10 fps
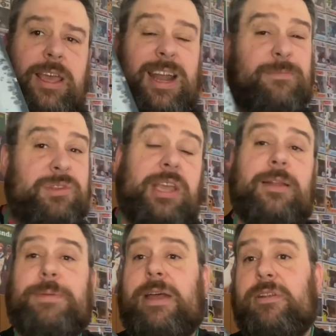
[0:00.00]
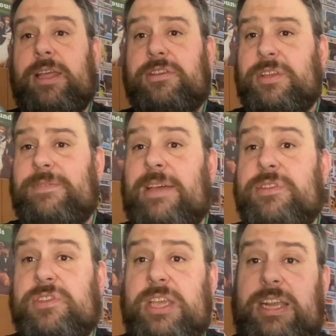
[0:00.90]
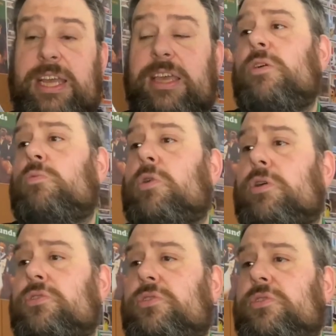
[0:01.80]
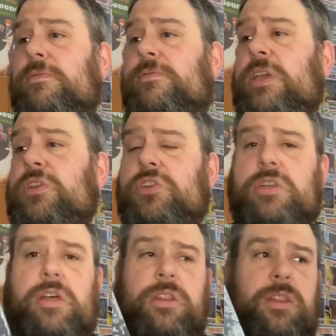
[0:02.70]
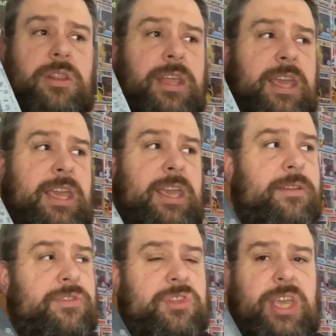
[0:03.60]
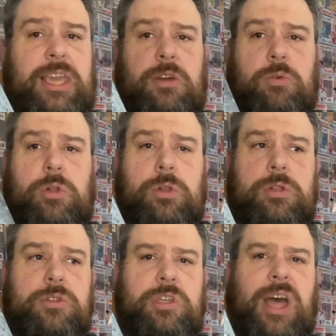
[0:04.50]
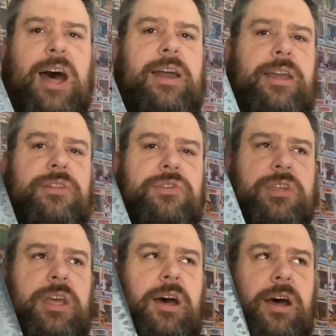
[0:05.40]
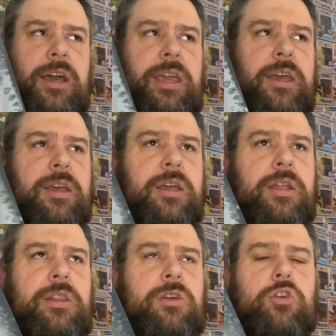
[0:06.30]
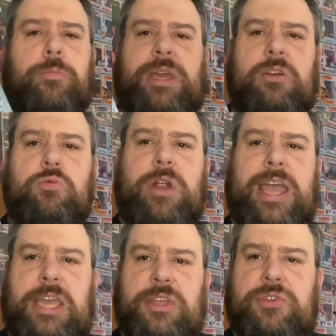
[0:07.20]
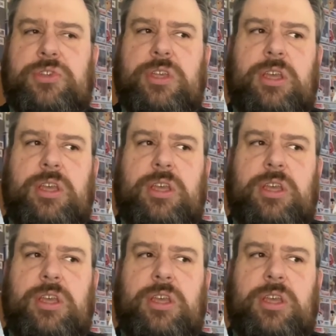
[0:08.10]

and I'm saying apparently because I've never seen it, was featured on the sequel to Iron Sky, The Coming Race,